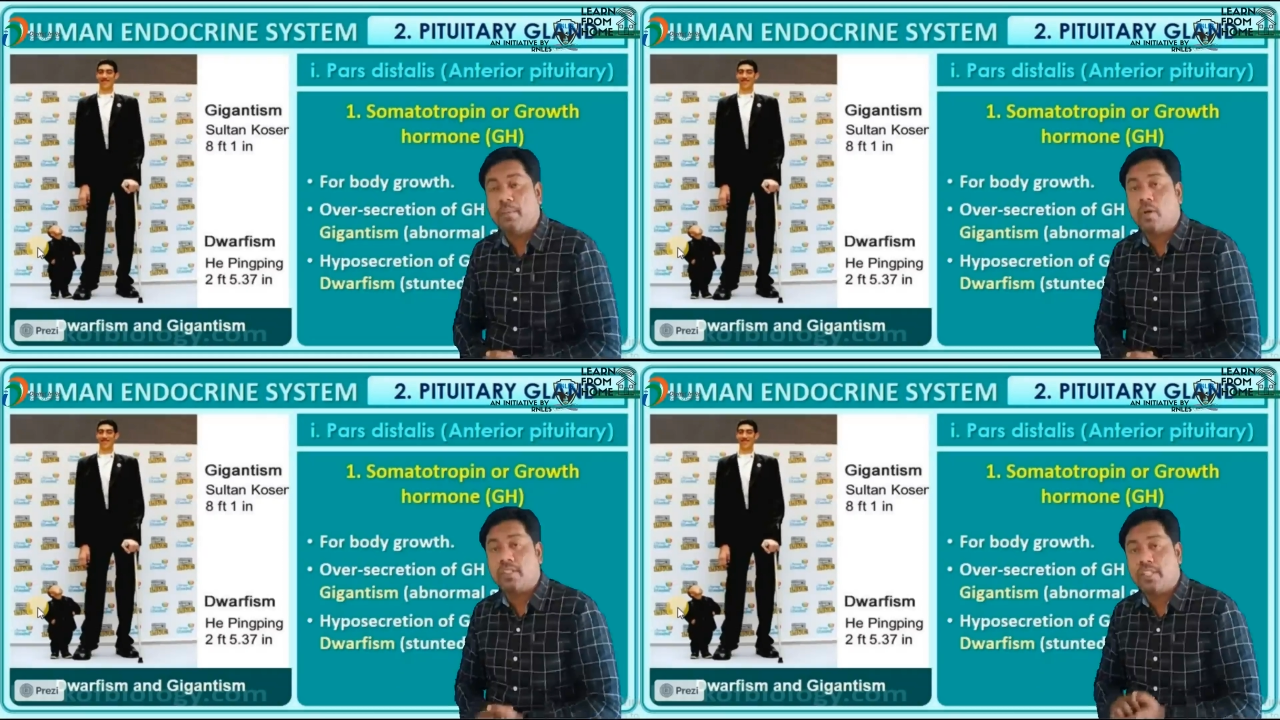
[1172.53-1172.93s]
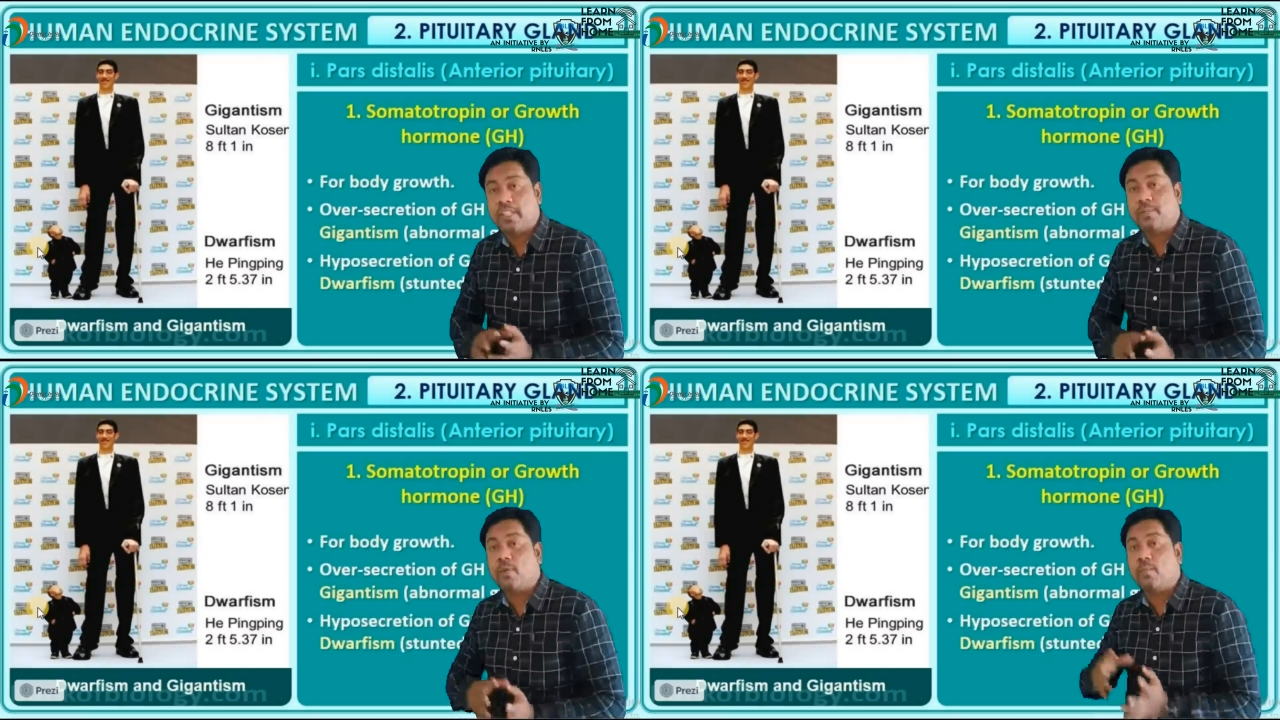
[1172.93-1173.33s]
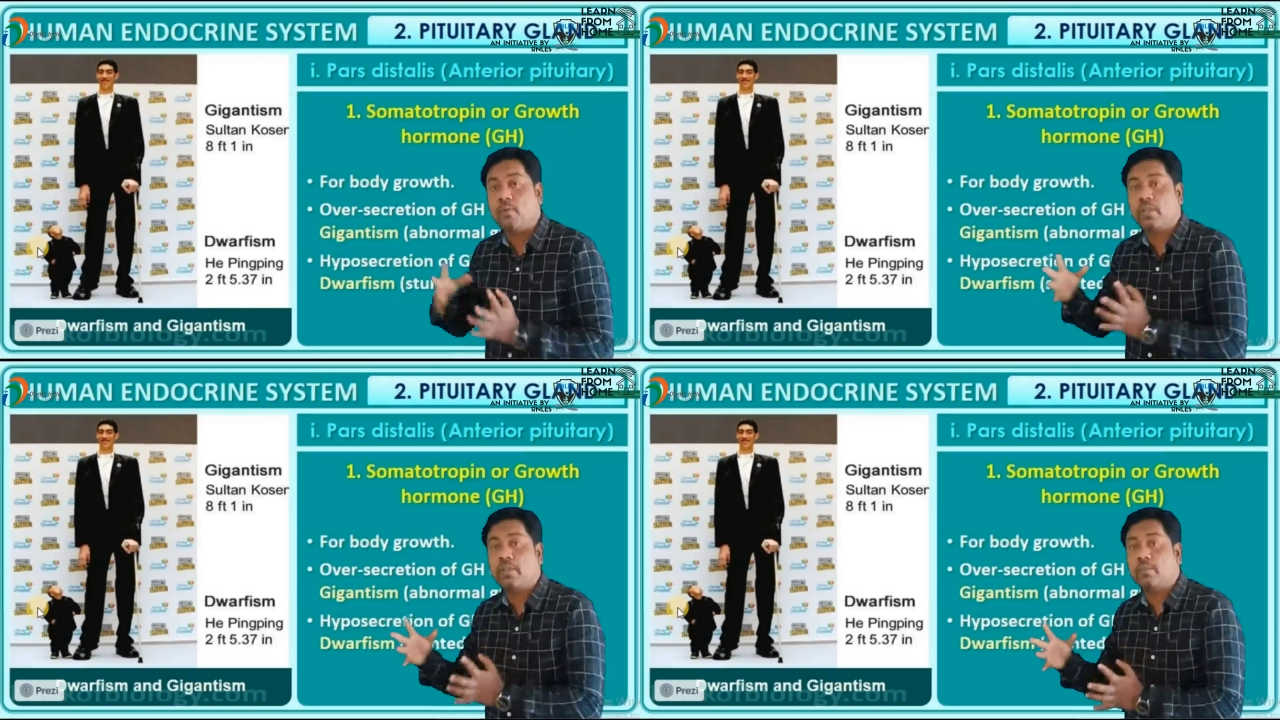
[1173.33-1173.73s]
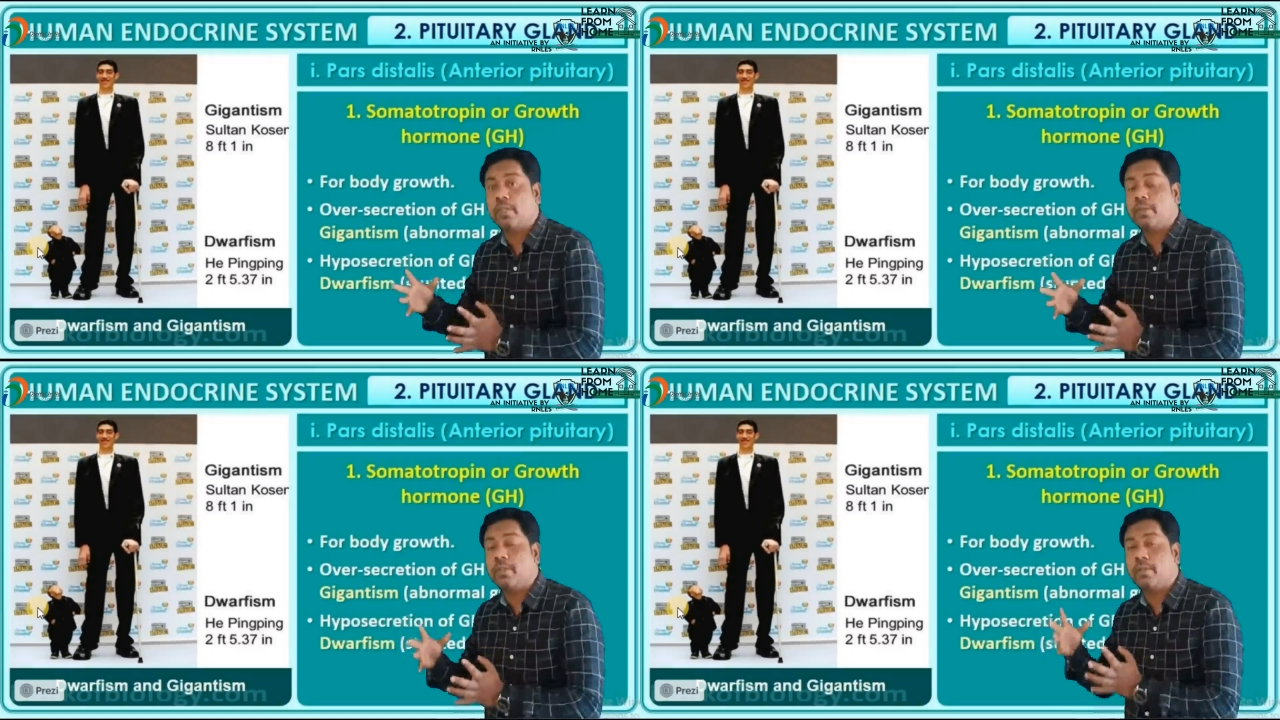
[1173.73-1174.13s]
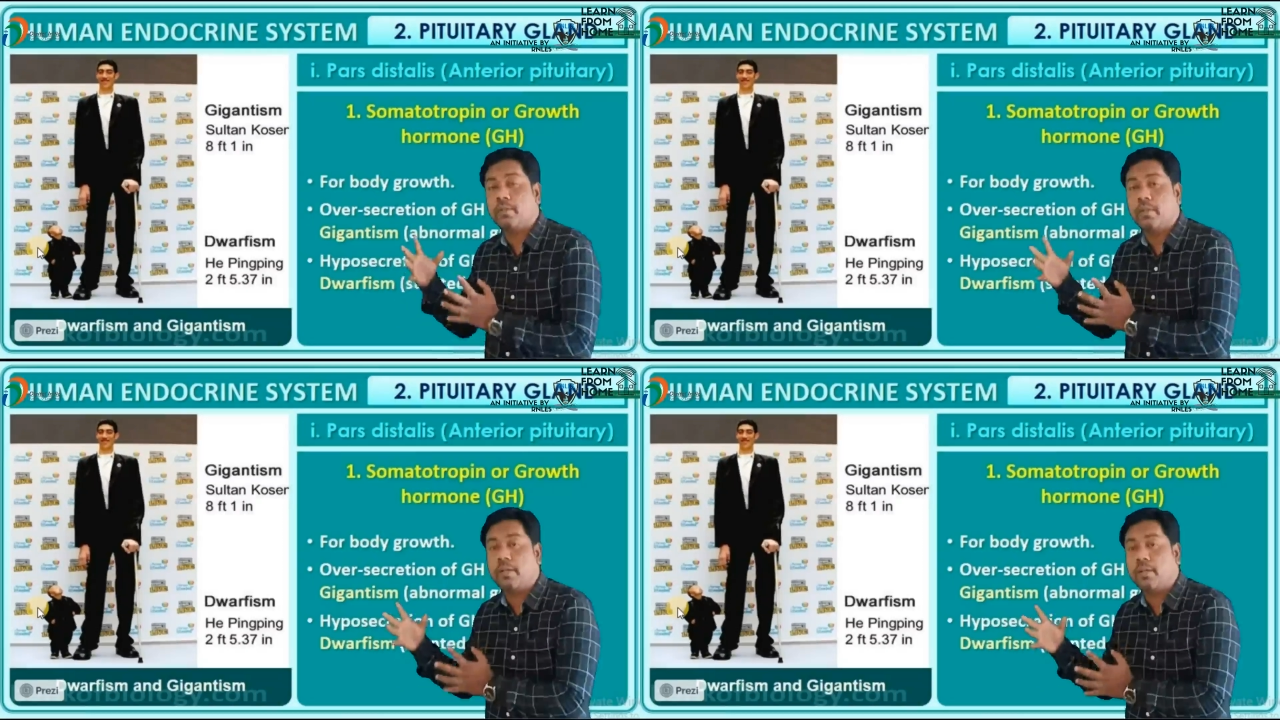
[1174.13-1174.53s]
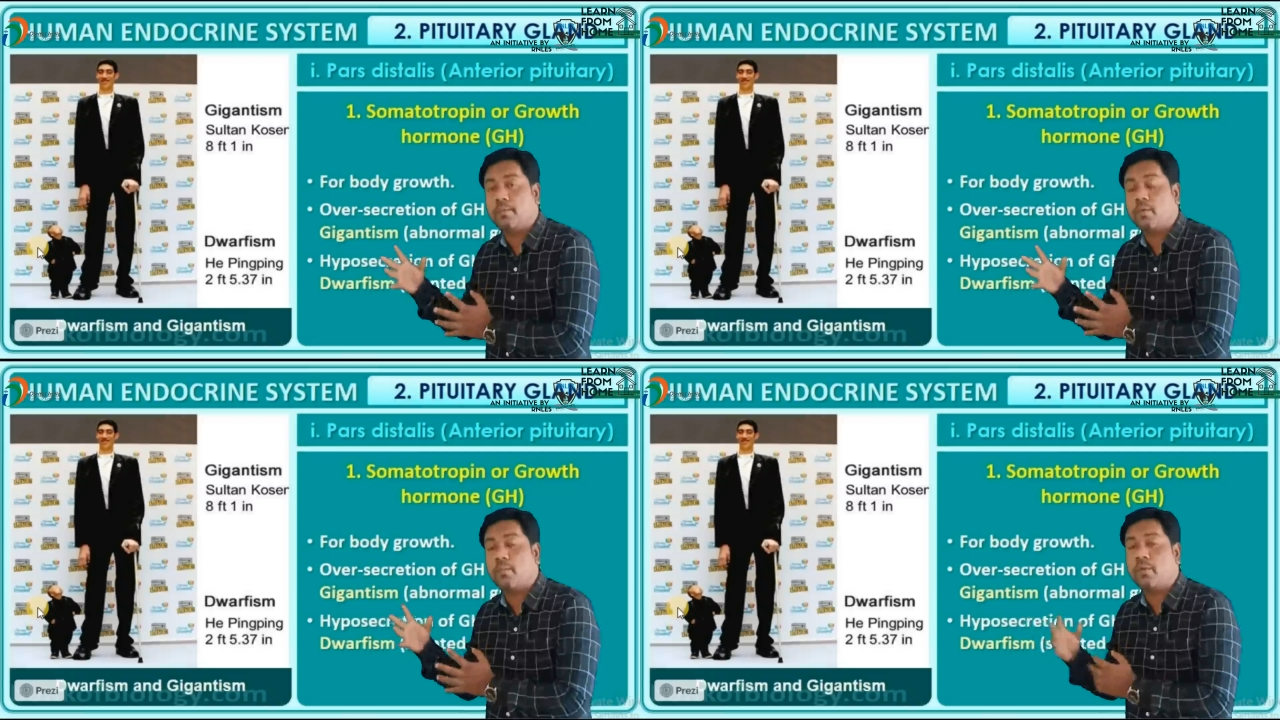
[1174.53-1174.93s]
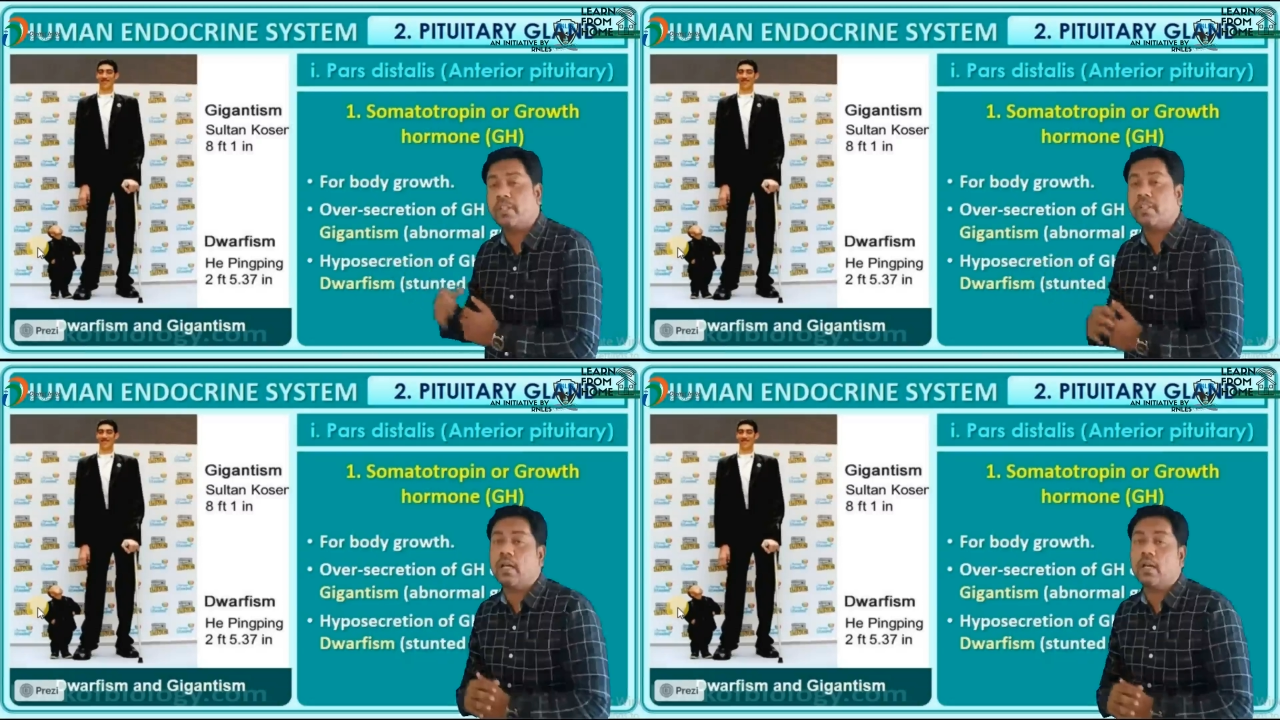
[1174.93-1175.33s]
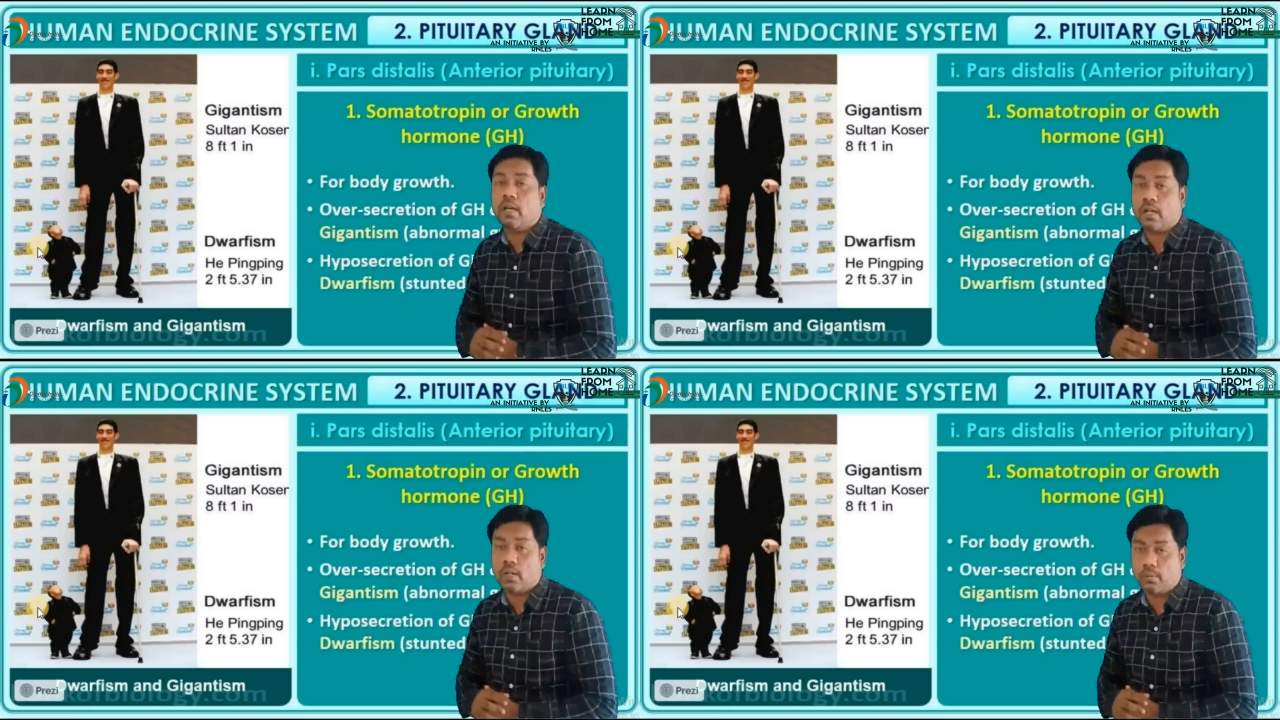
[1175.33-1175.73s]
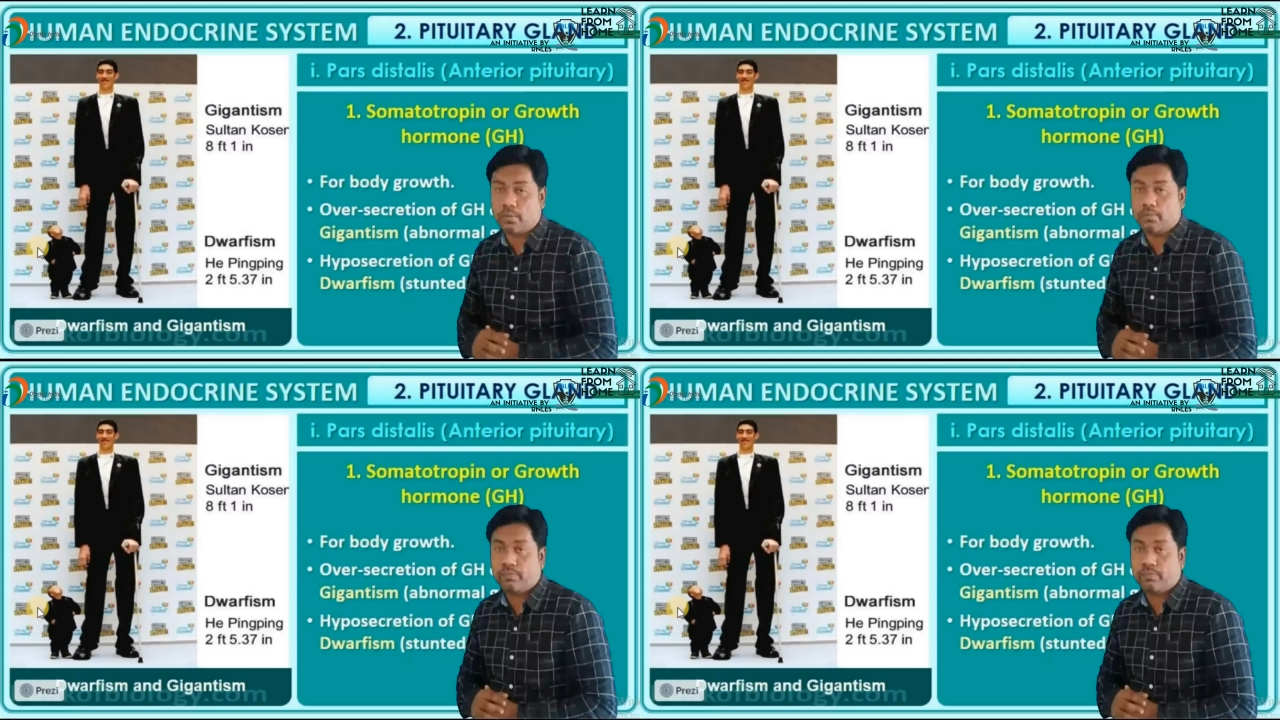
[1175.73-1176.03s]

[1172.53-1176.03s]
Because it is promoting the growth.